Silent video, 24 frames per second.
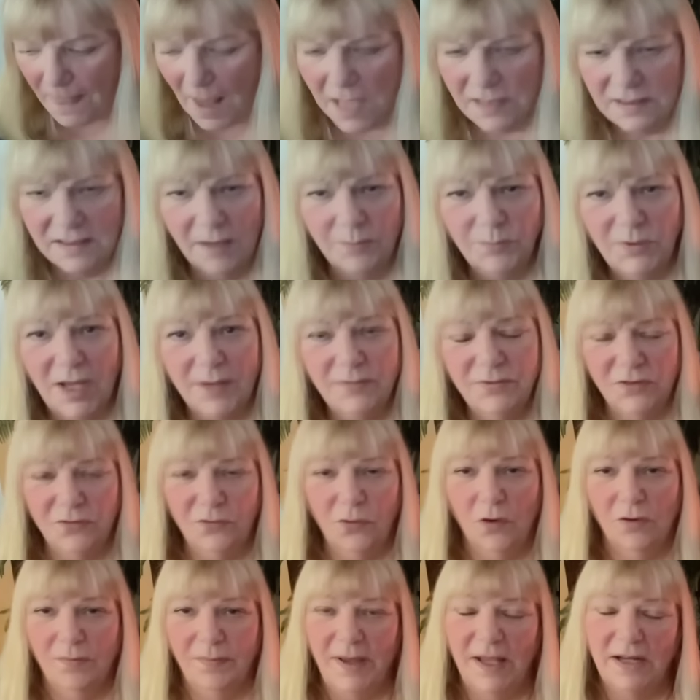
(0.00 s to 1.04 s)
Sometimes the
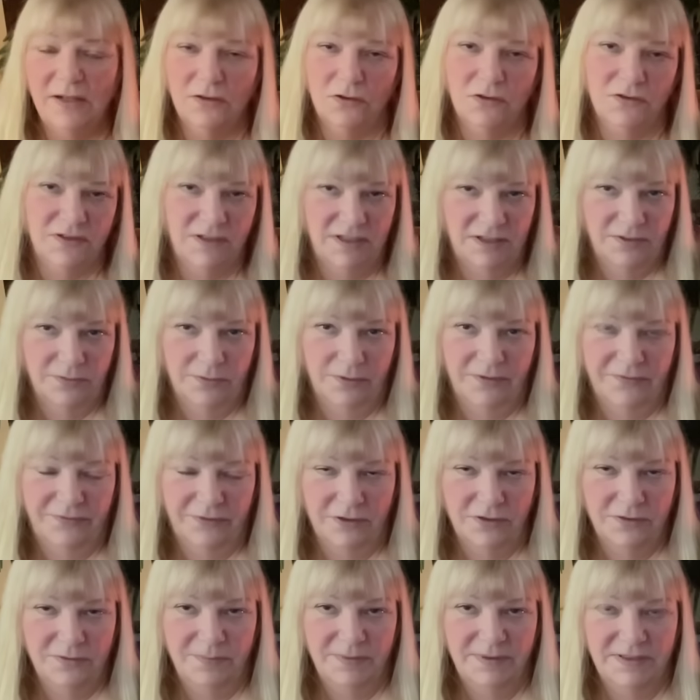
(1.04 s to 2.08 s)
Four of Pentacles in the
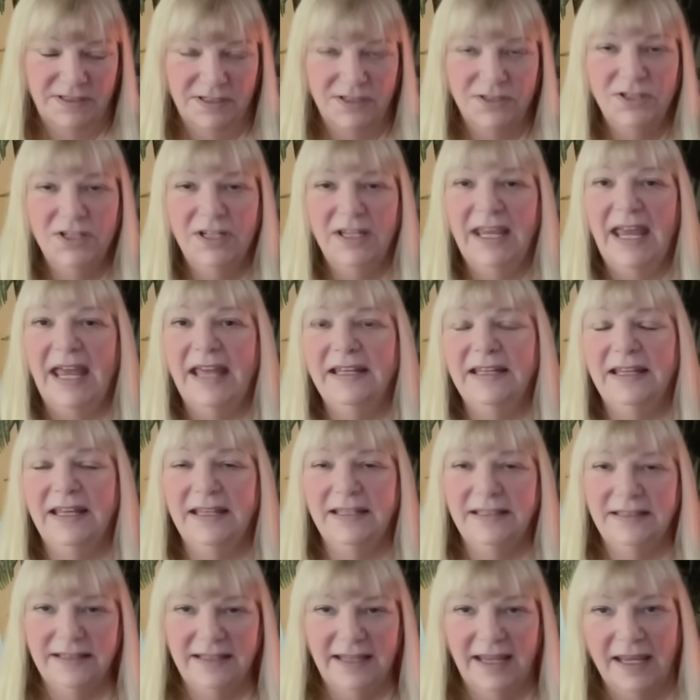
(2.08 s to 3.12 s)
reverse position can
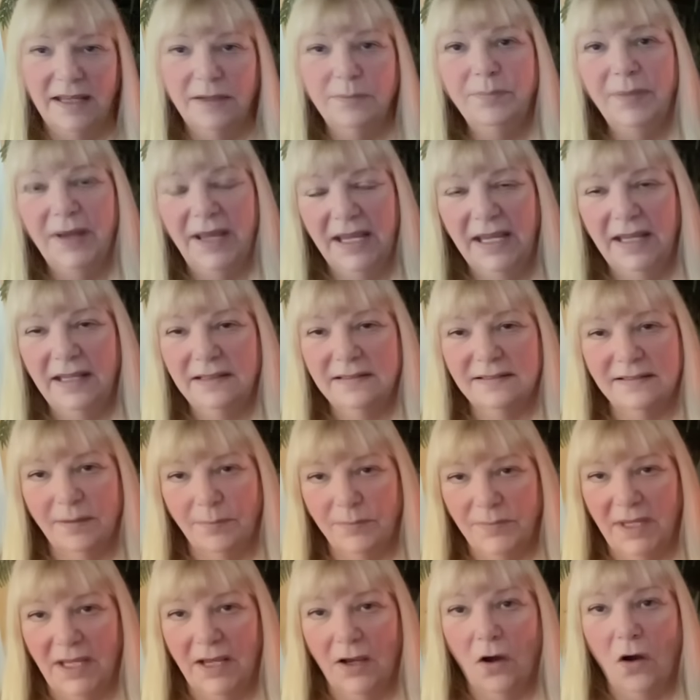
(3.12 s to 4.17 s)
indicate paying
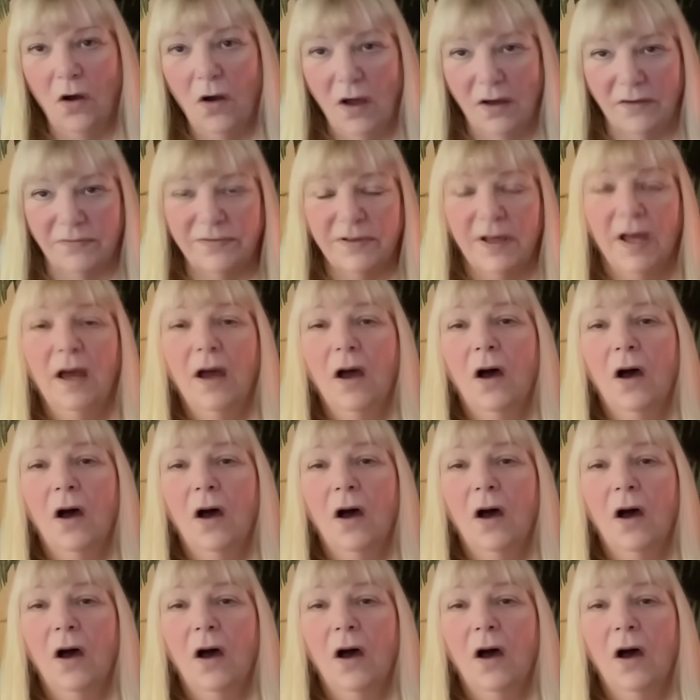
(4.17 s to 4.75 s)
something off.